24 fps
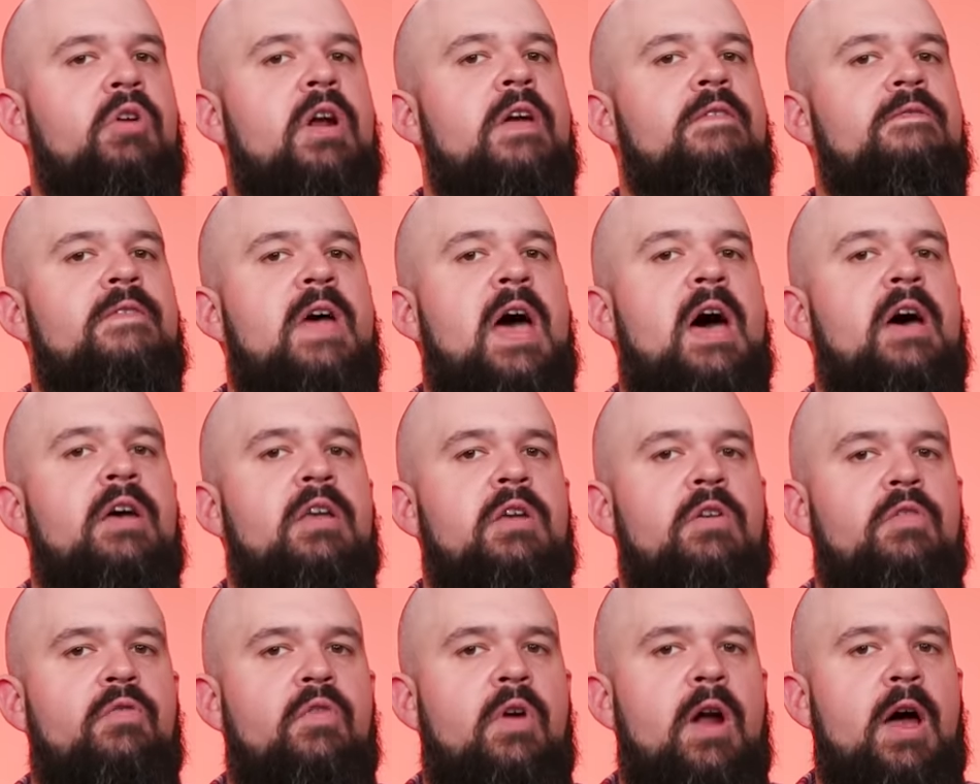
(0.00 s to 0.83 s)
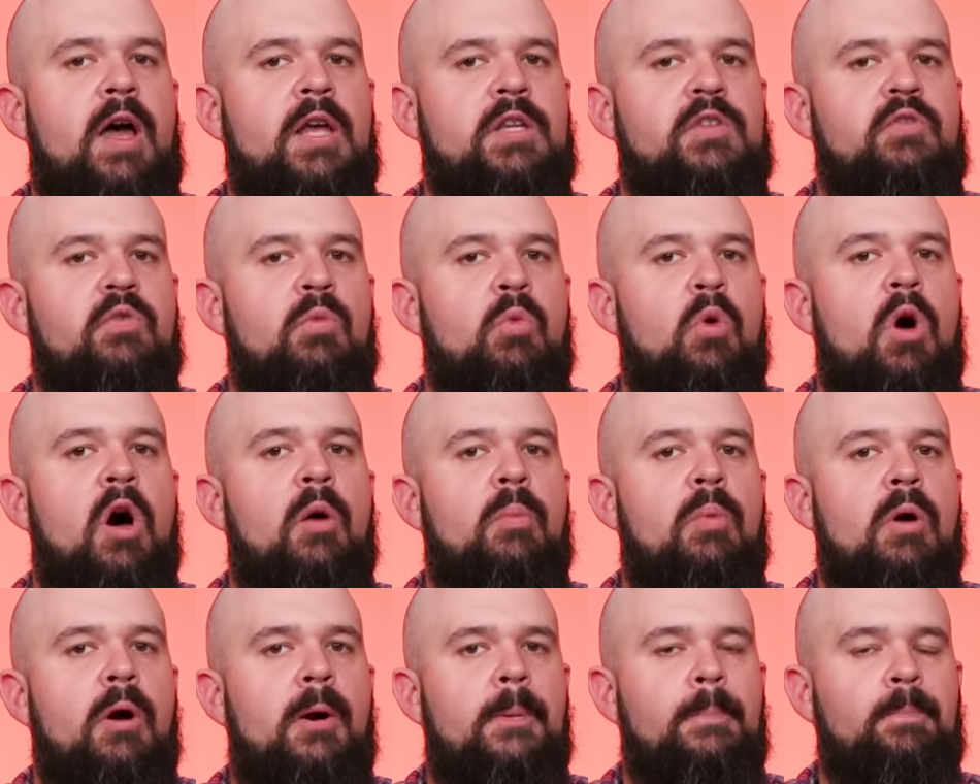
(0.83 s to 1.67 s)
great value fries from
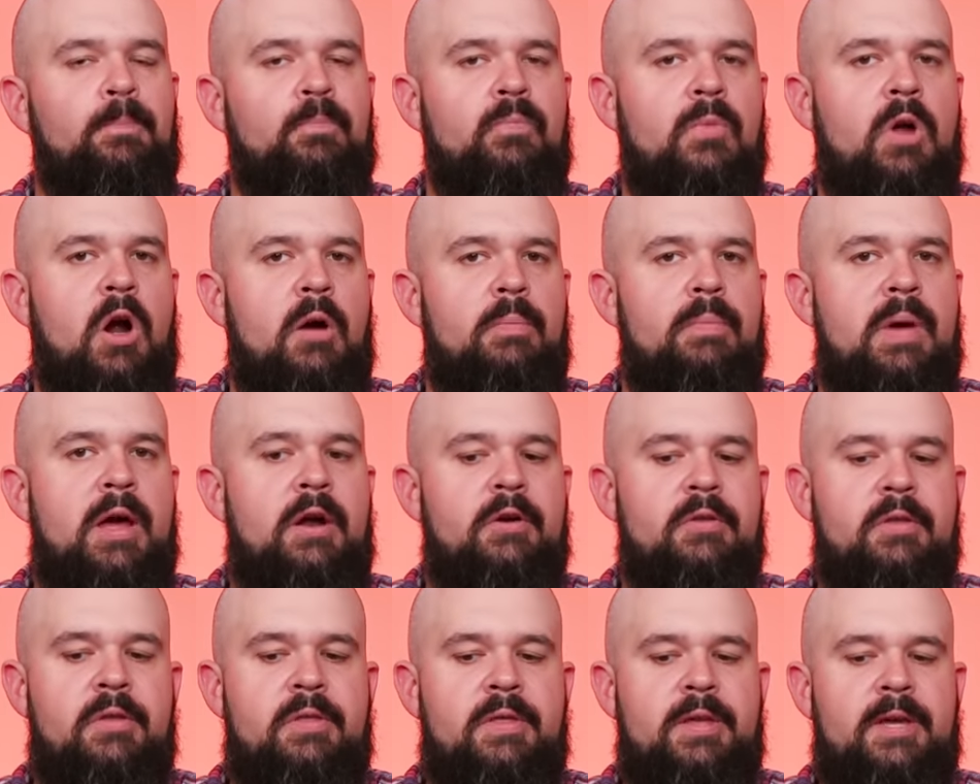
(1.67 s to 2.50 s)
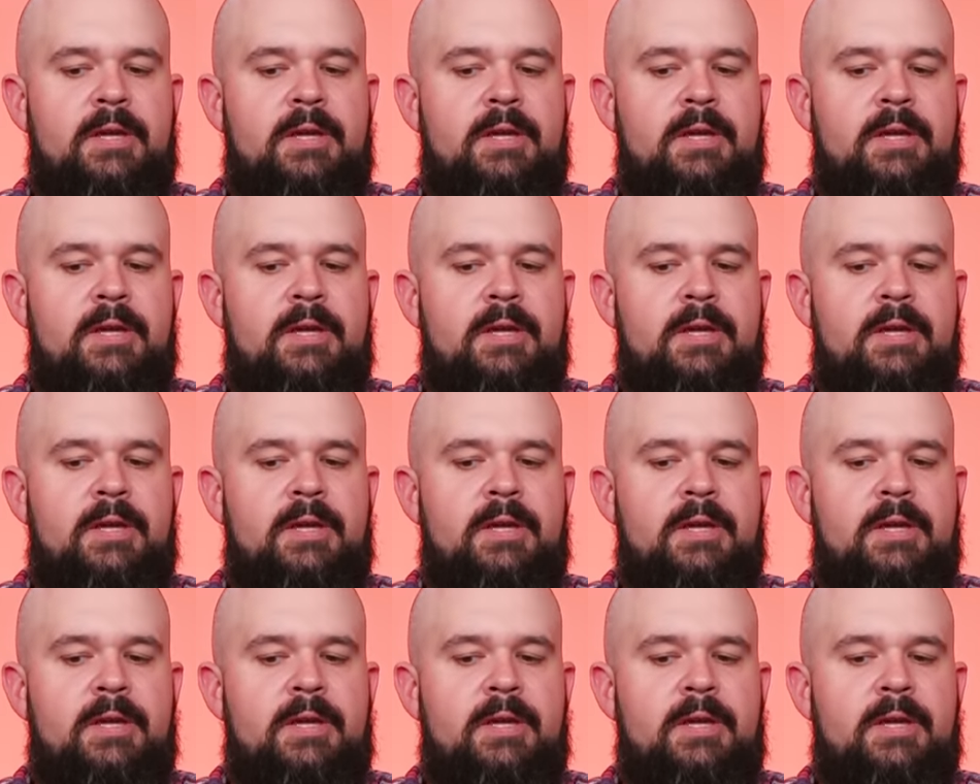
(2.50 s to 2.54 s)
Walmart are better than